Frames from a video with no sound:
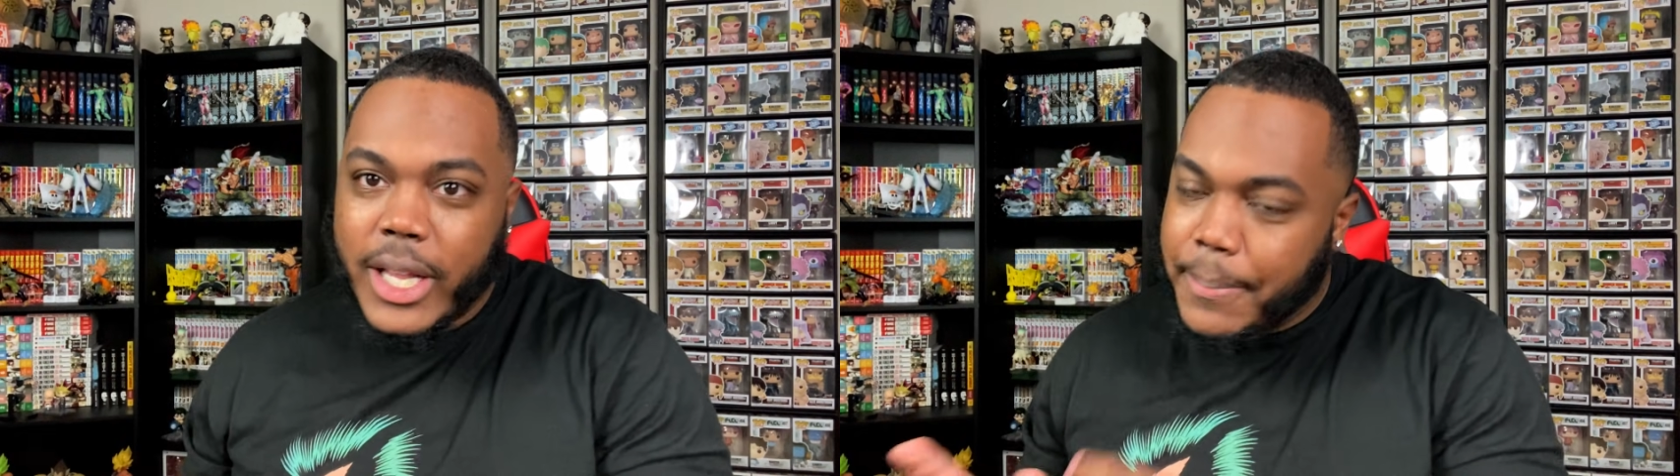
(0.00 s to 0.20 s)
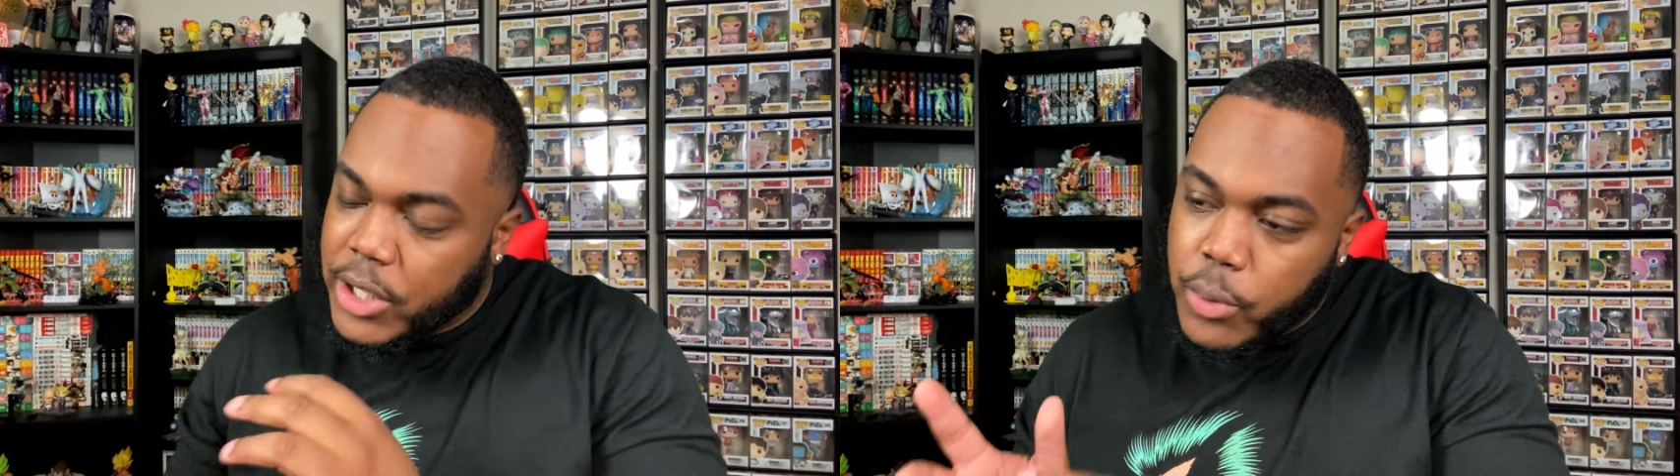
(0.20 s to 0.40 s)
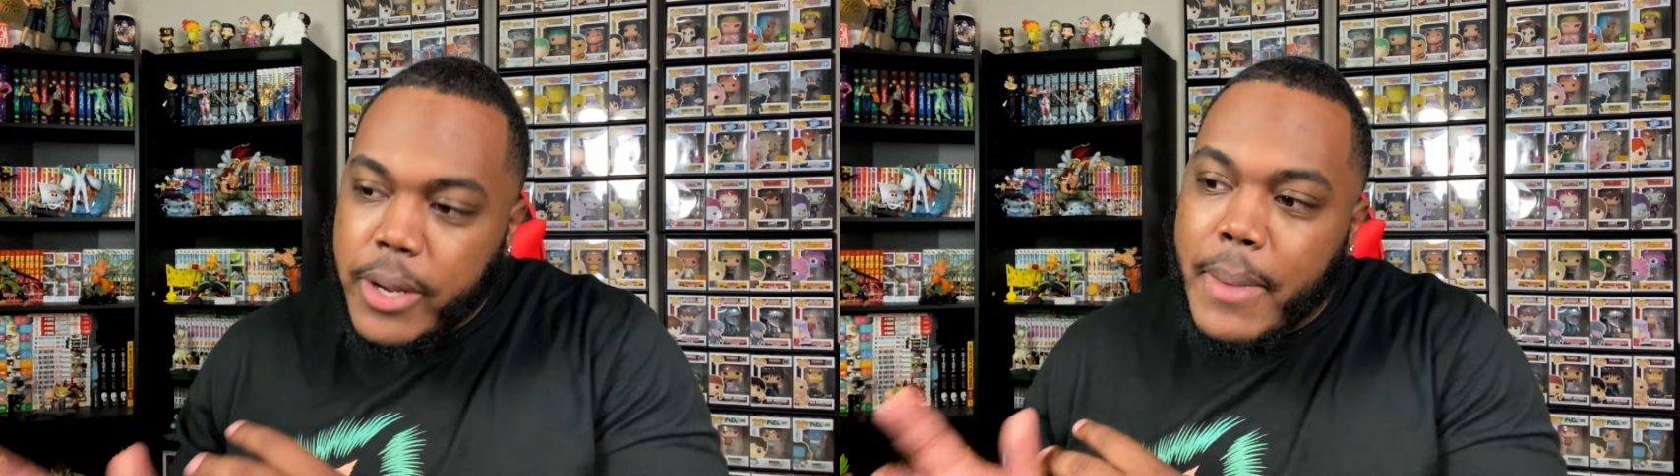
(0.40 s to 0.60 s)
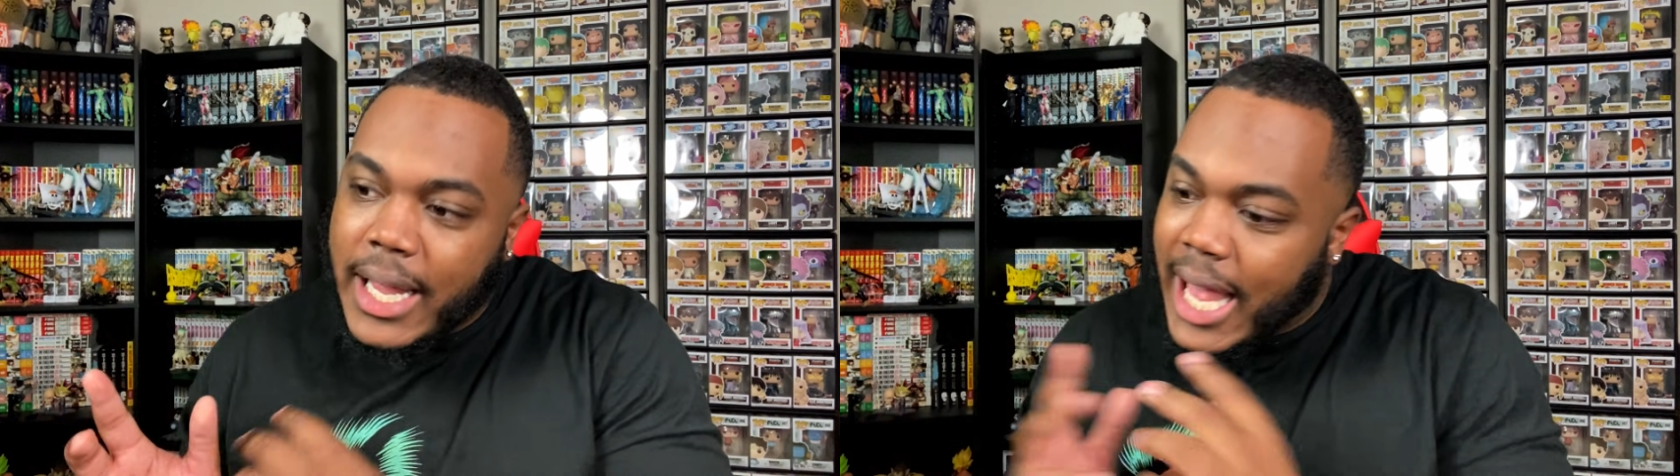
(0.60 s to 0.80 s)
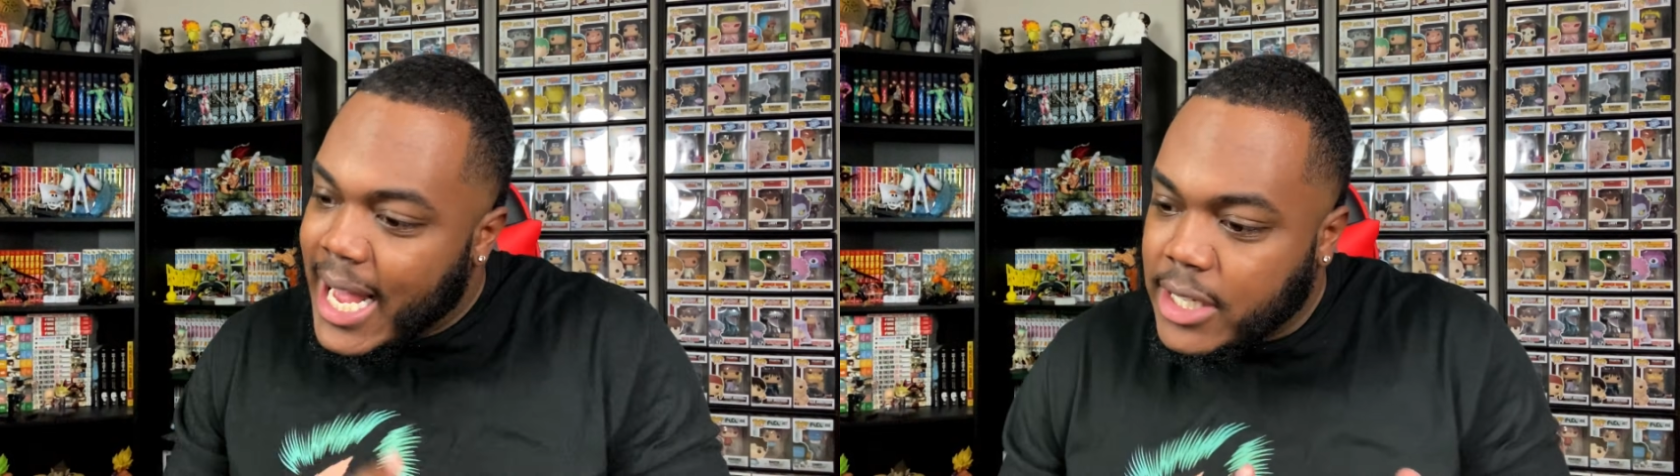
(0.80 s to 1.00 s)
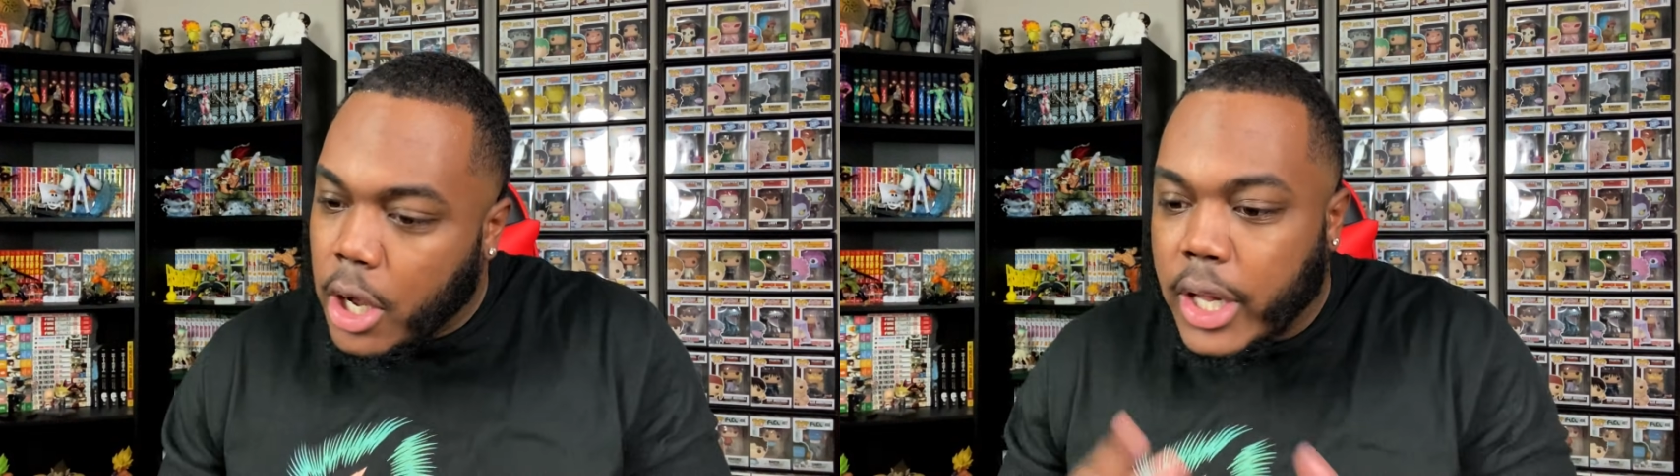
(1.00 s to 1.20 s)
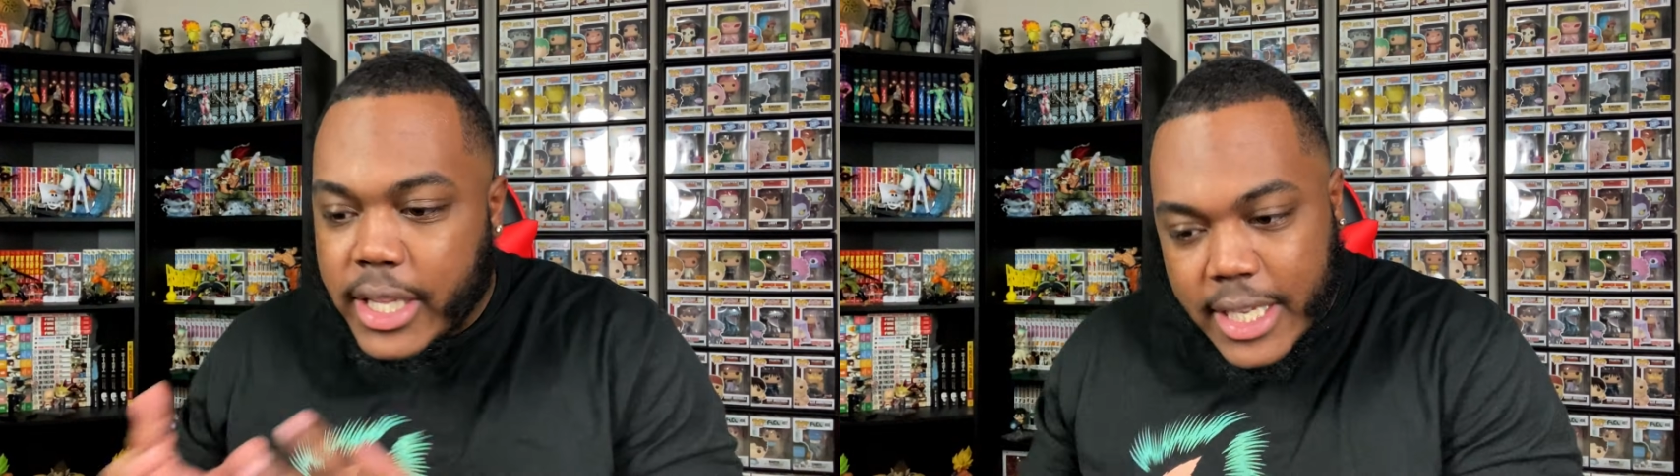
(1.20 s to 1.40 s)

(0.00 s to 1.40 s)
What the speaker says: in between my last haul and